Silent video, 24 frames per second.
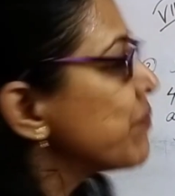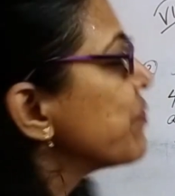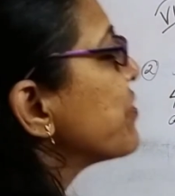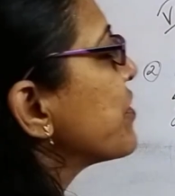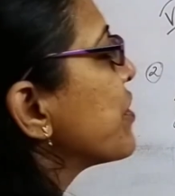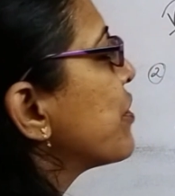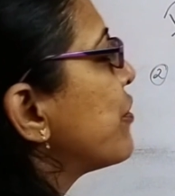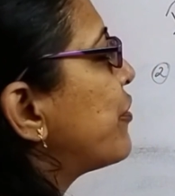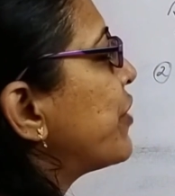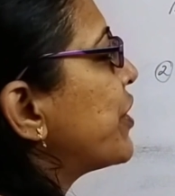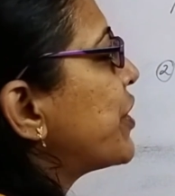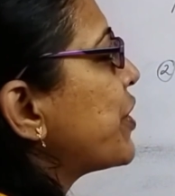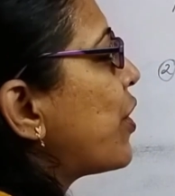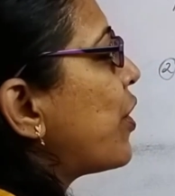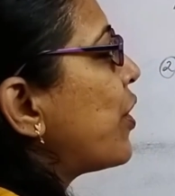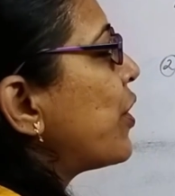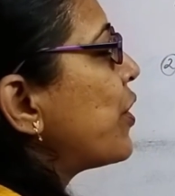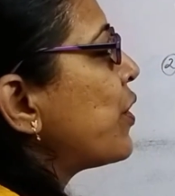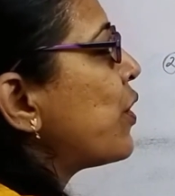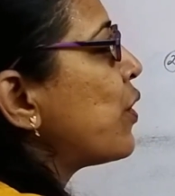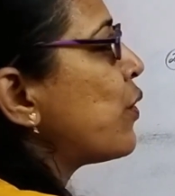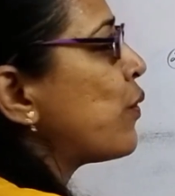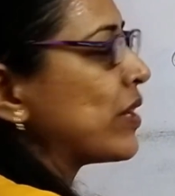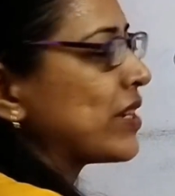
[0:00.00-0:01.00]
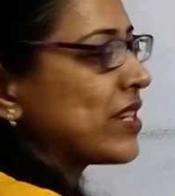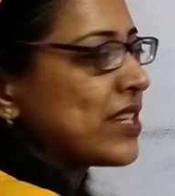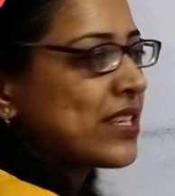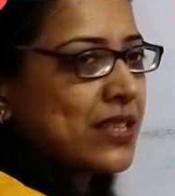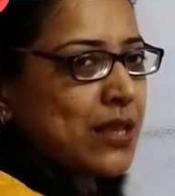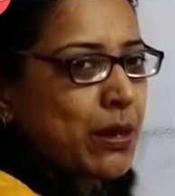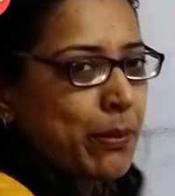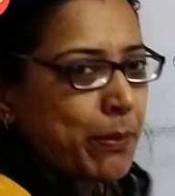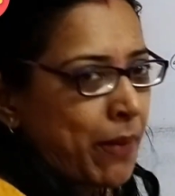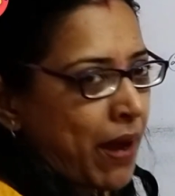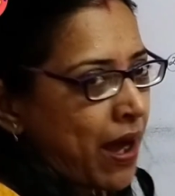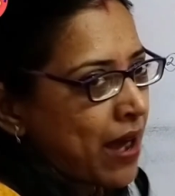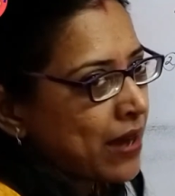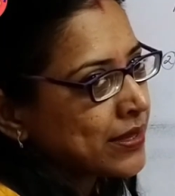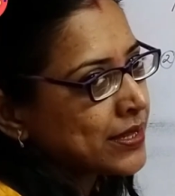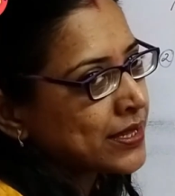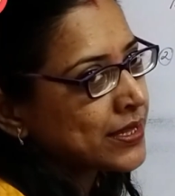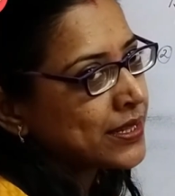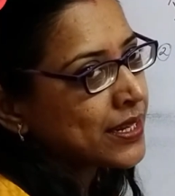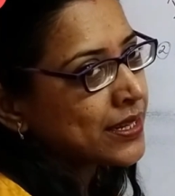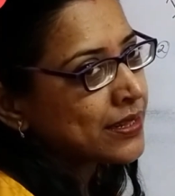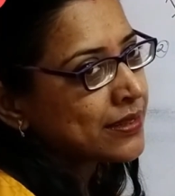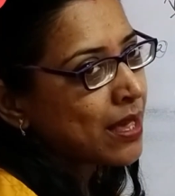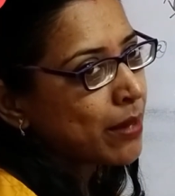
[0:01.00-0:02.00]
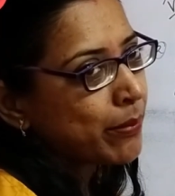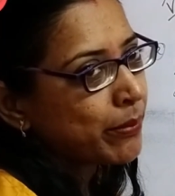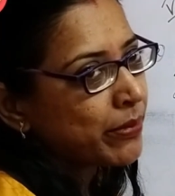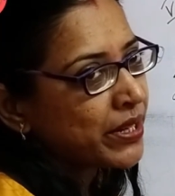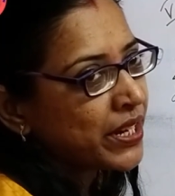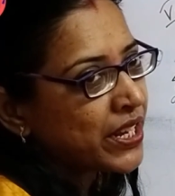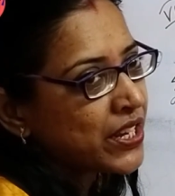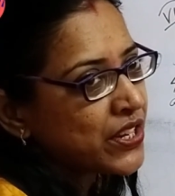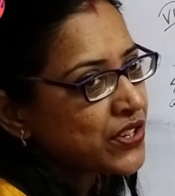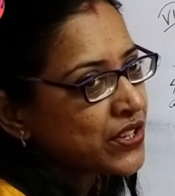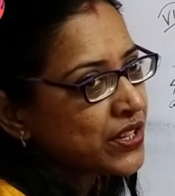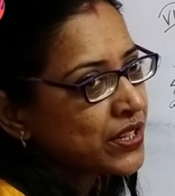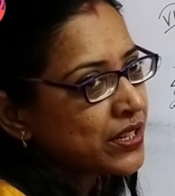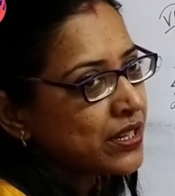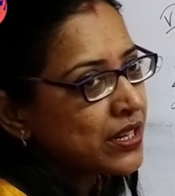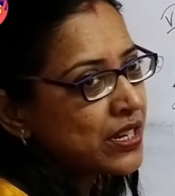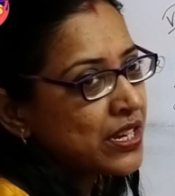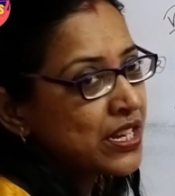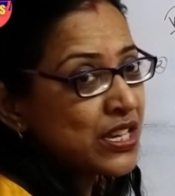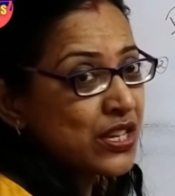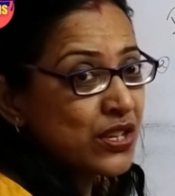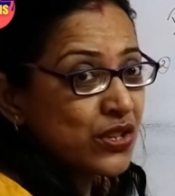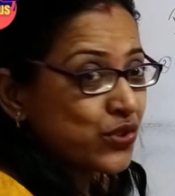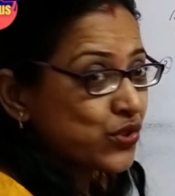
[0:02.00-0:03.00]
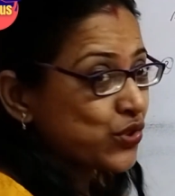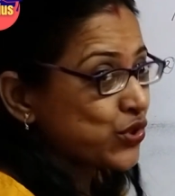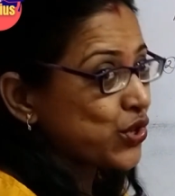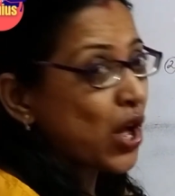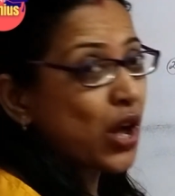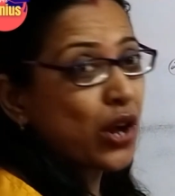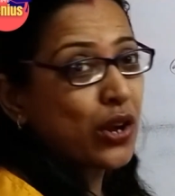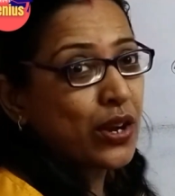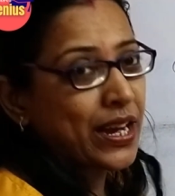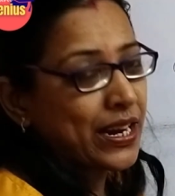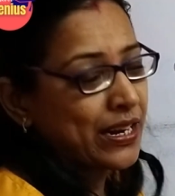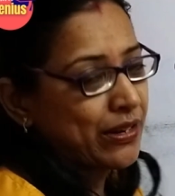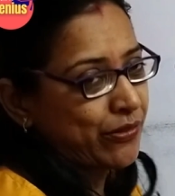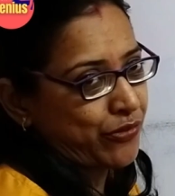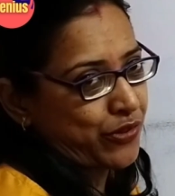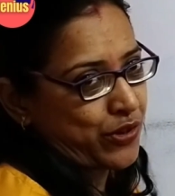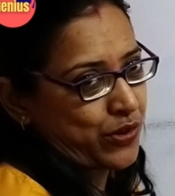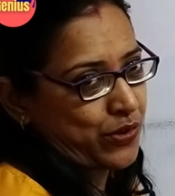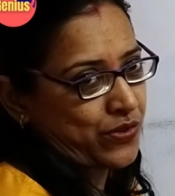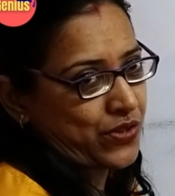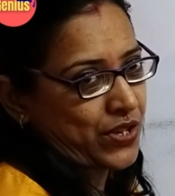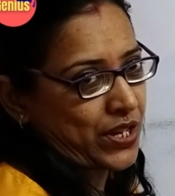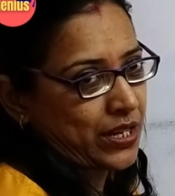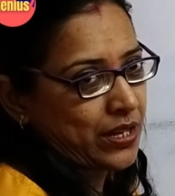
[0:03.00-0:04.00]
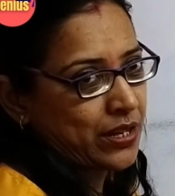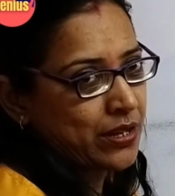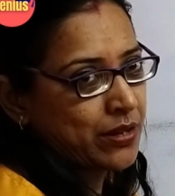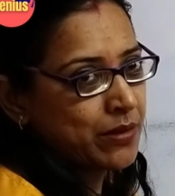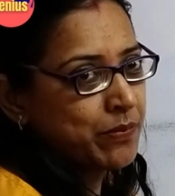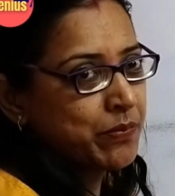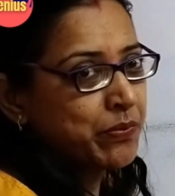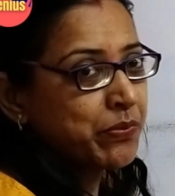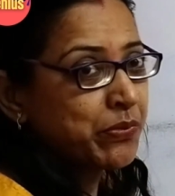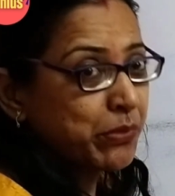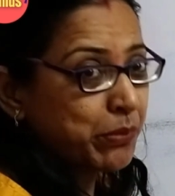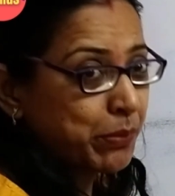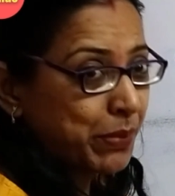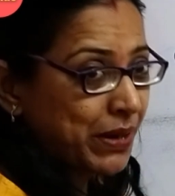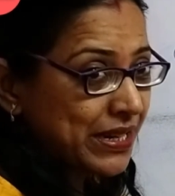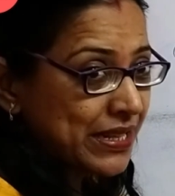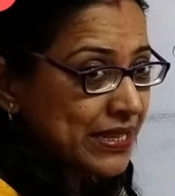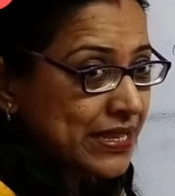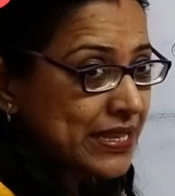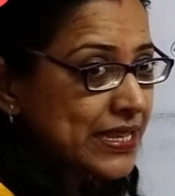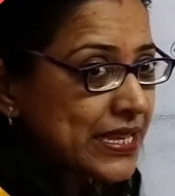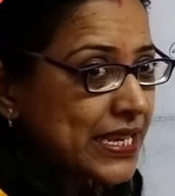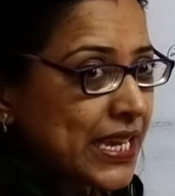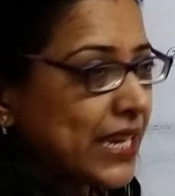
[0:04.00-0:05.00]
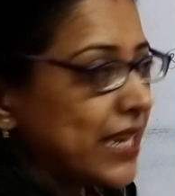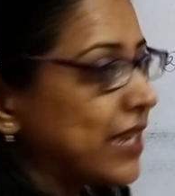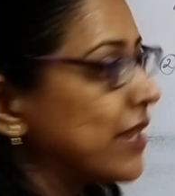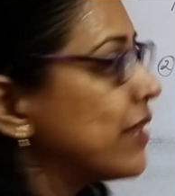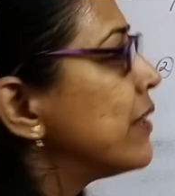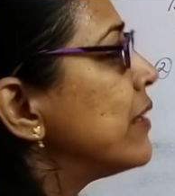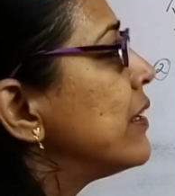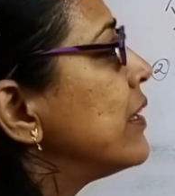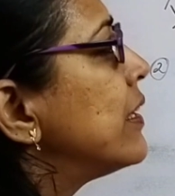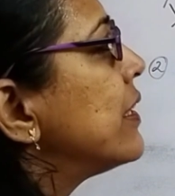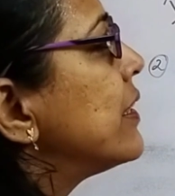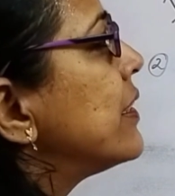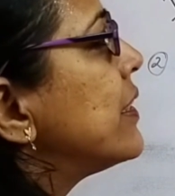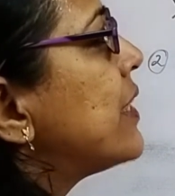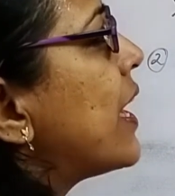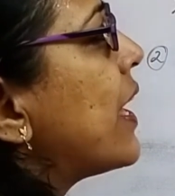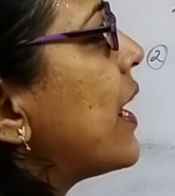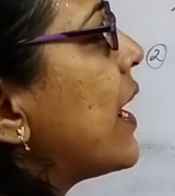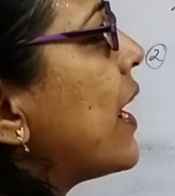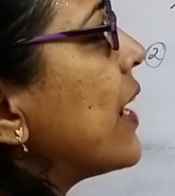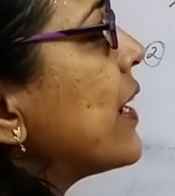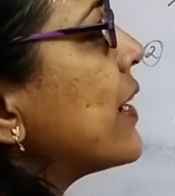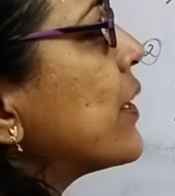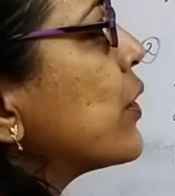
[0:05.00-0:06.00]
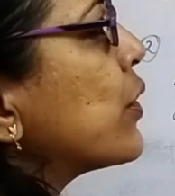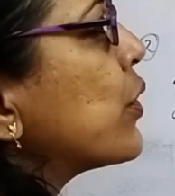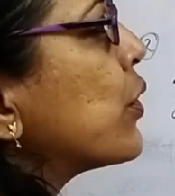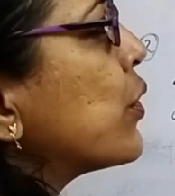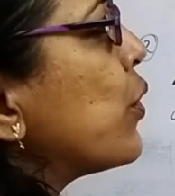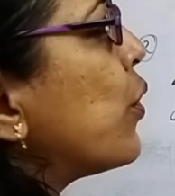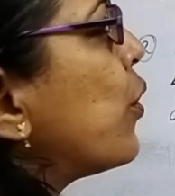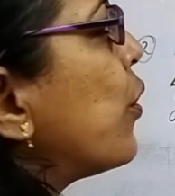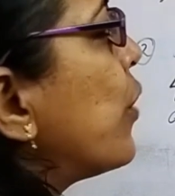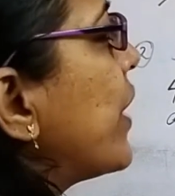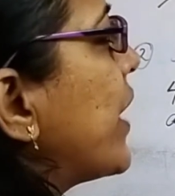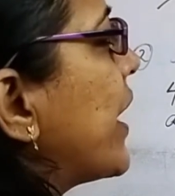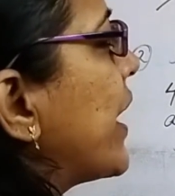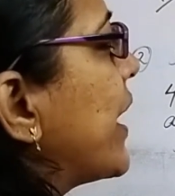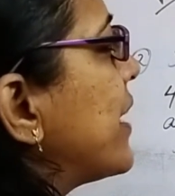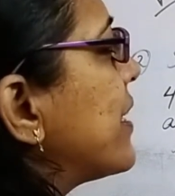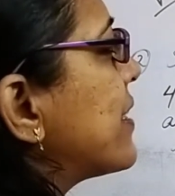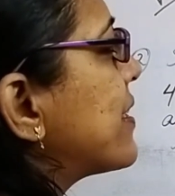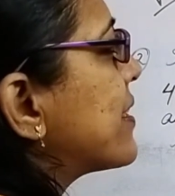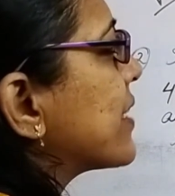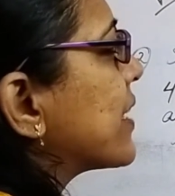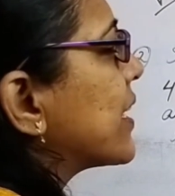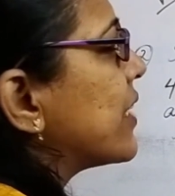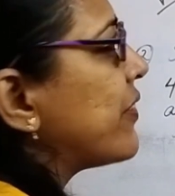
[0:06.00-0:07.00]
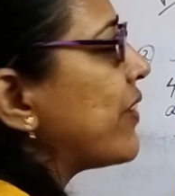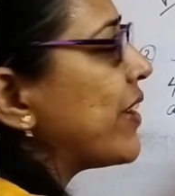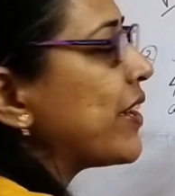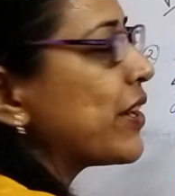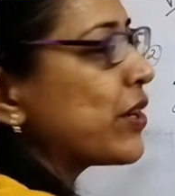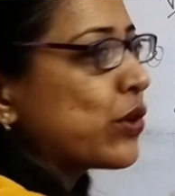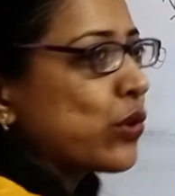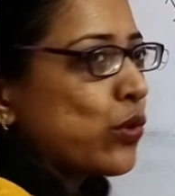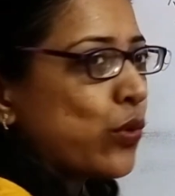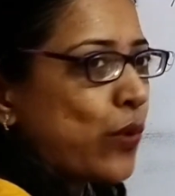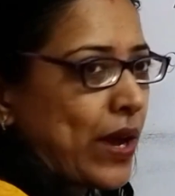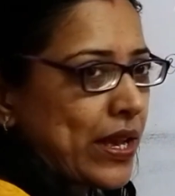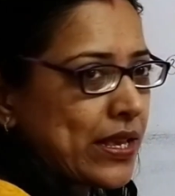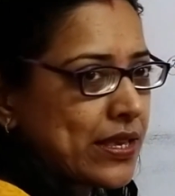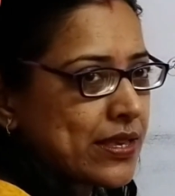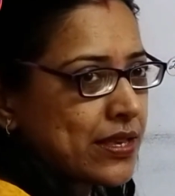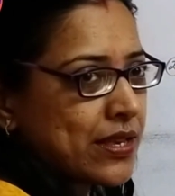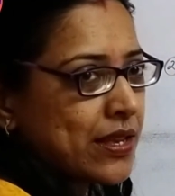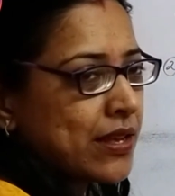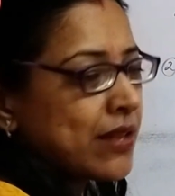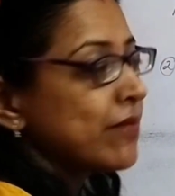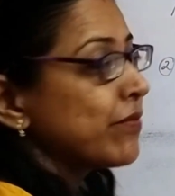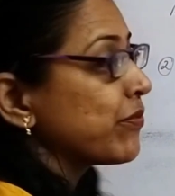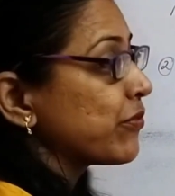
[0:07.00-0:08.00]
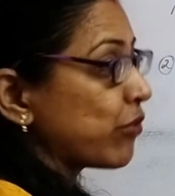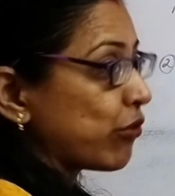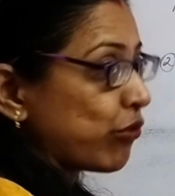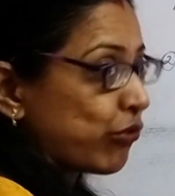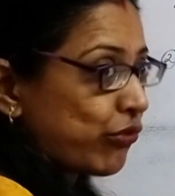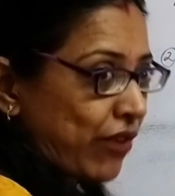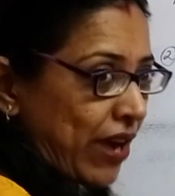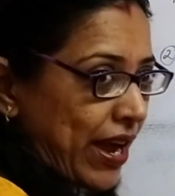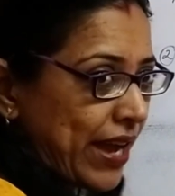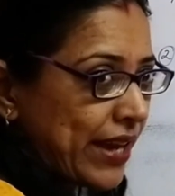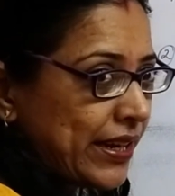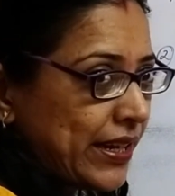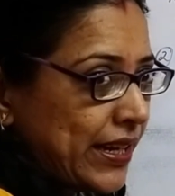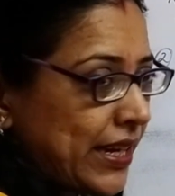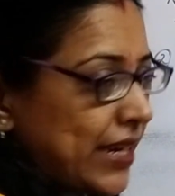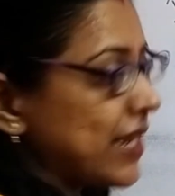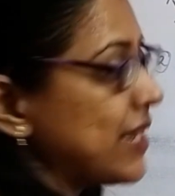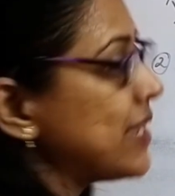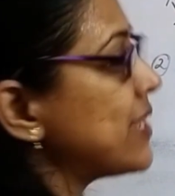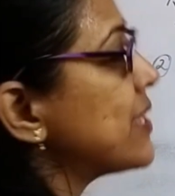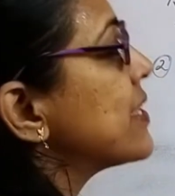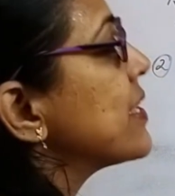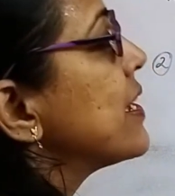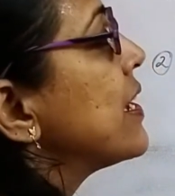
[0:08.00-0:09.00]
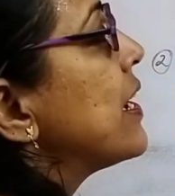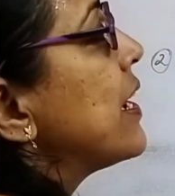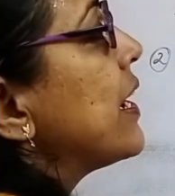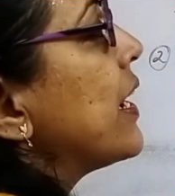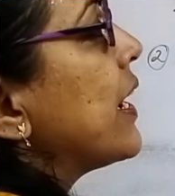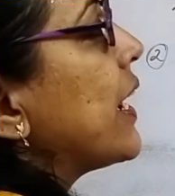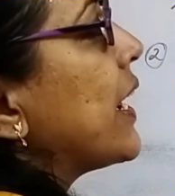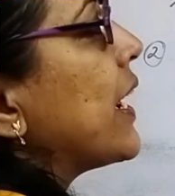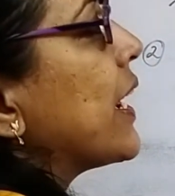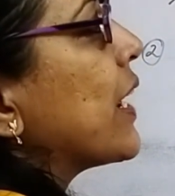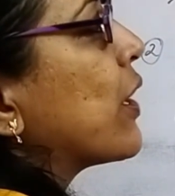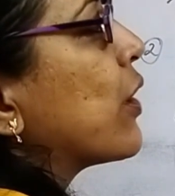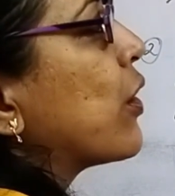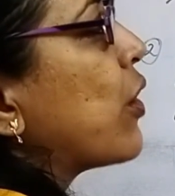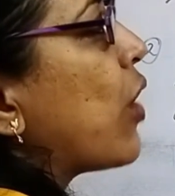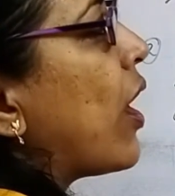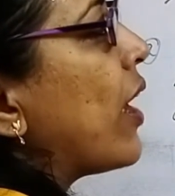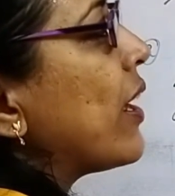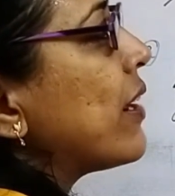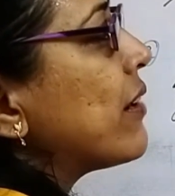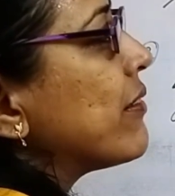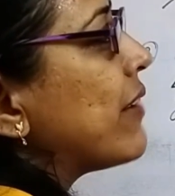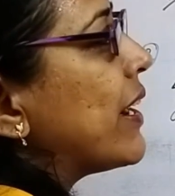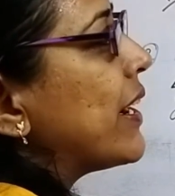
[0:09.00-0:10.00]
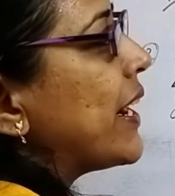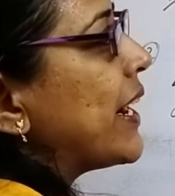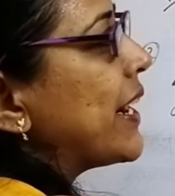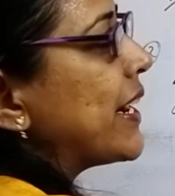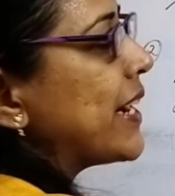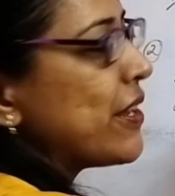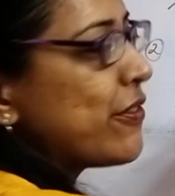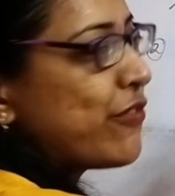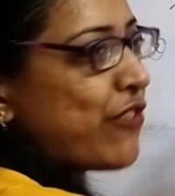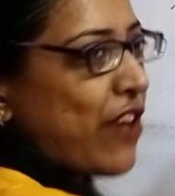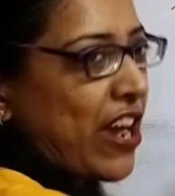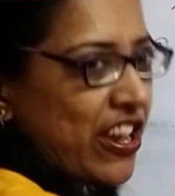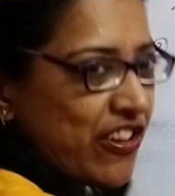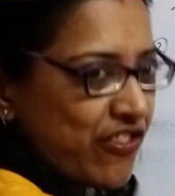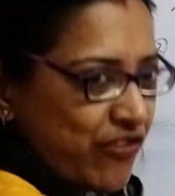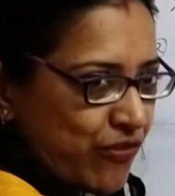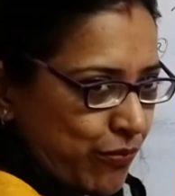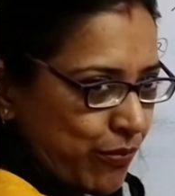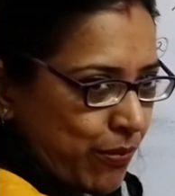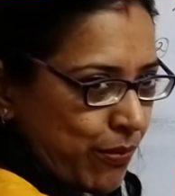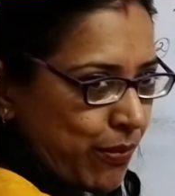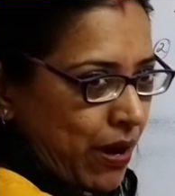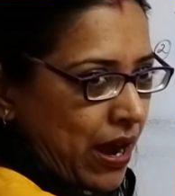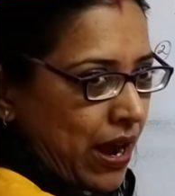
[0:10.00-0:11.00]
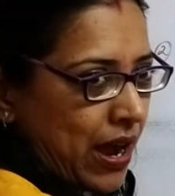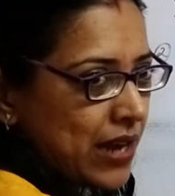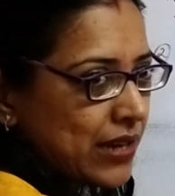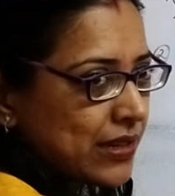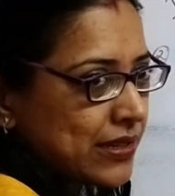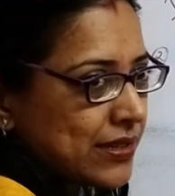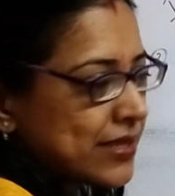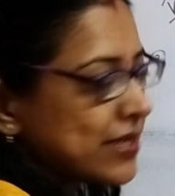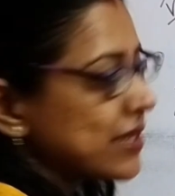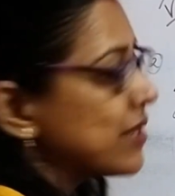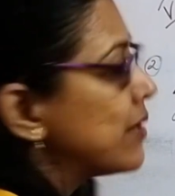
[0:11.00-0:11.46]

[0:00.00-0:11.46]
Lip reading: We don't know what is the marks in examination. So confusing. But see, there are two hints given to us. One is he got 185 marks